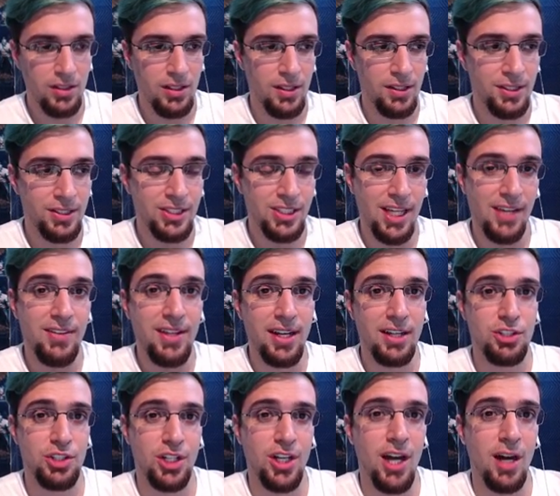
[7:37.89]
save that
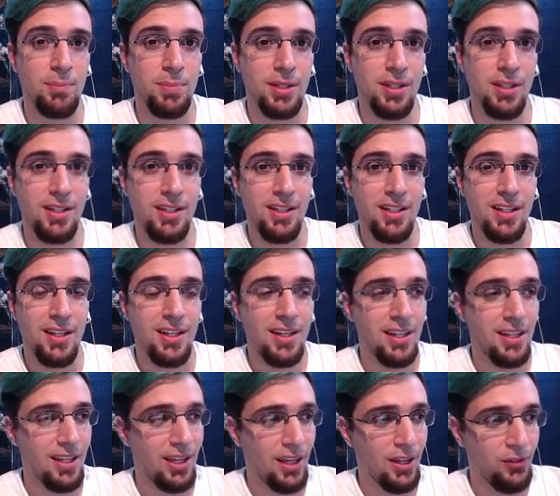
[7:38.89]
extra copy,
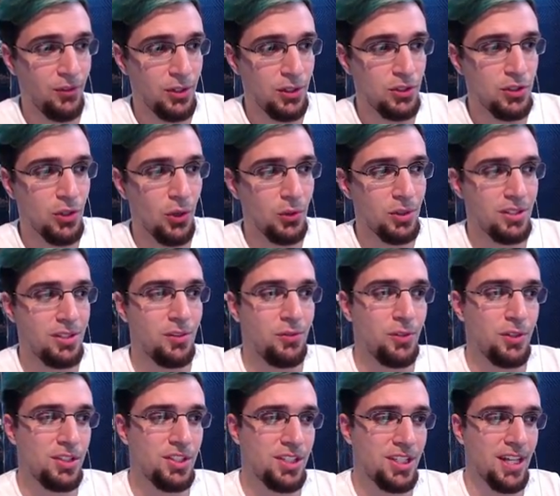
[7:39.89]
if you don't need to
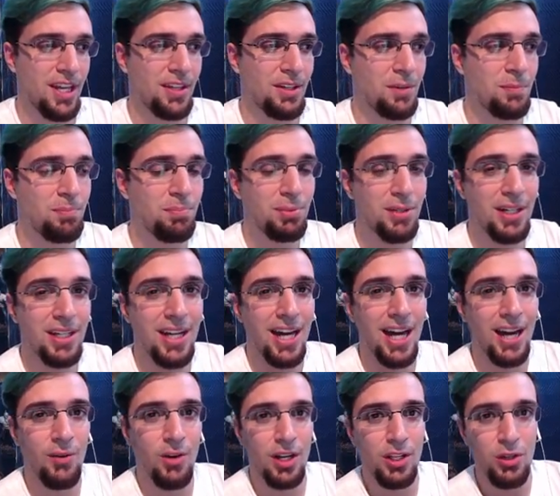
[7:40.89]
fuse it together. But I
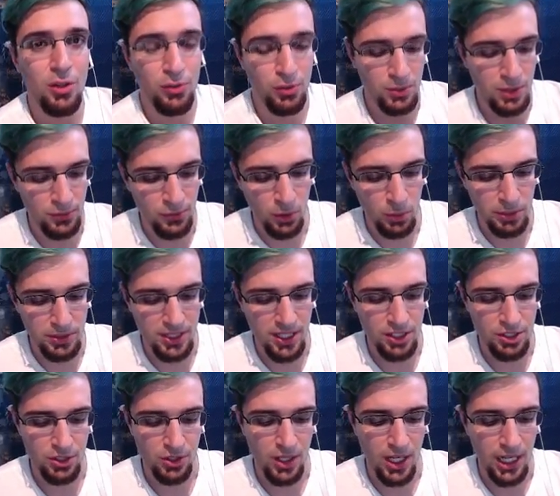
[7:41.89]
want to go for my full
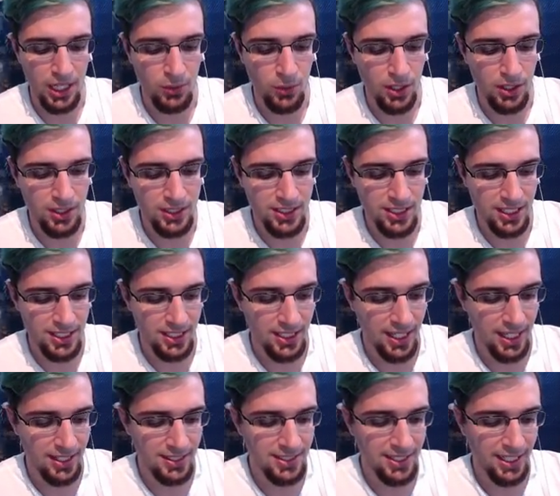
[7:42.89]
potential. I don't want any second, gu
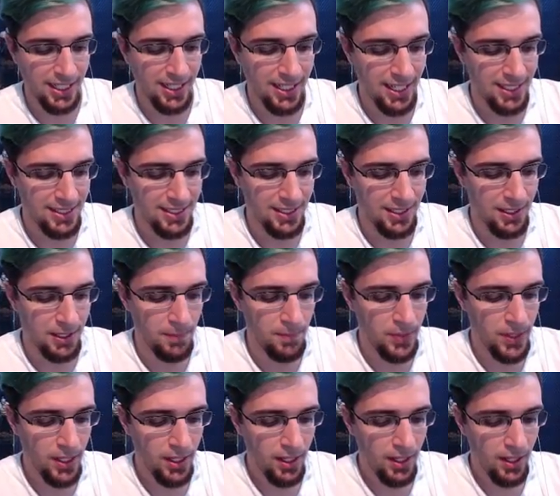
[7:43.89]
second guessing here.
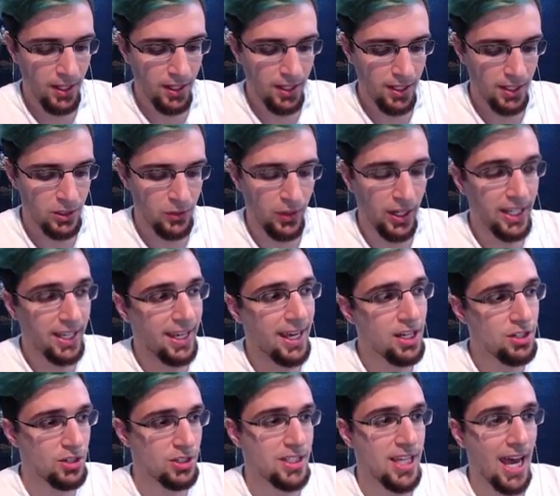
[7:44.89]
Because if I get
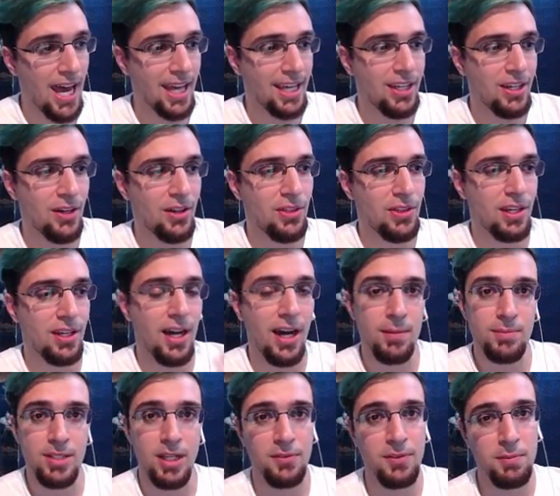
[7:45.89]
extra attack here, then I'm
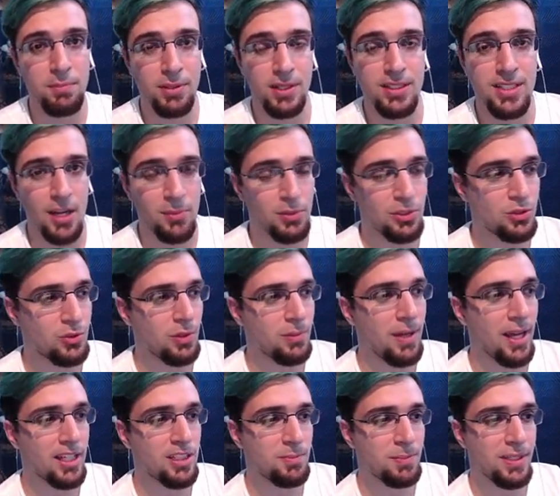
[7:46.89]
definitely putting attack boost 3 in
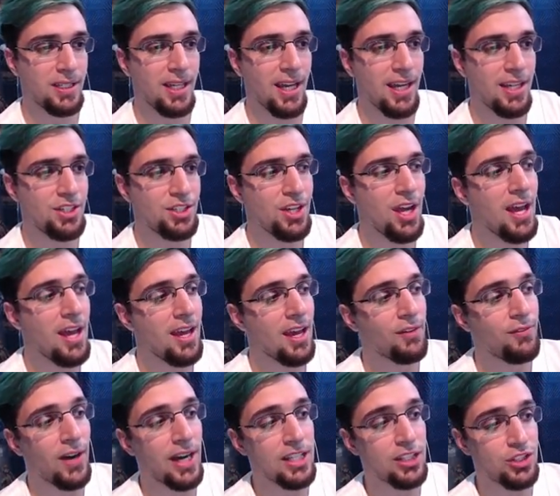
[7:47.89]
SP gauge.
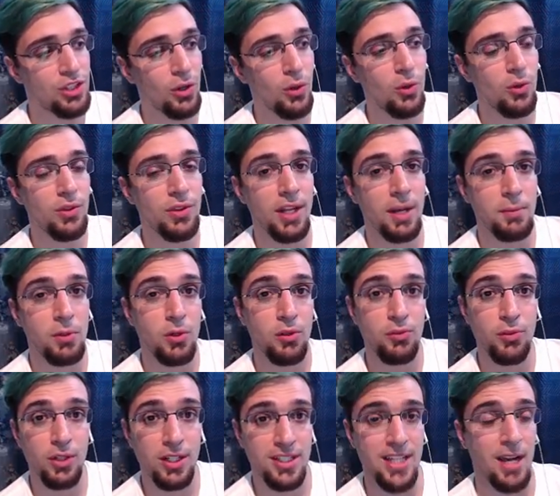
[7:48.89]
If I don't, then I'm going
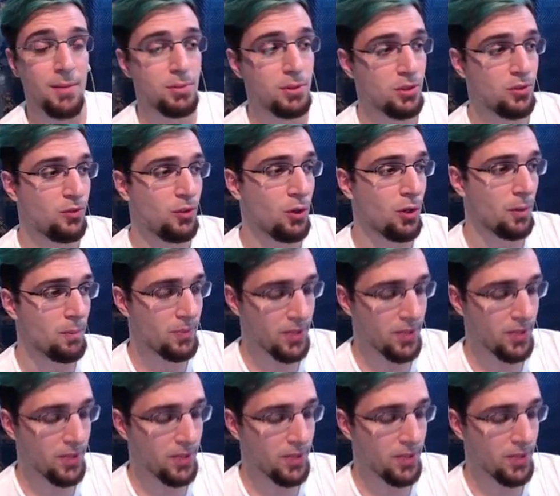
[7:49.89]
for the attack boost 4.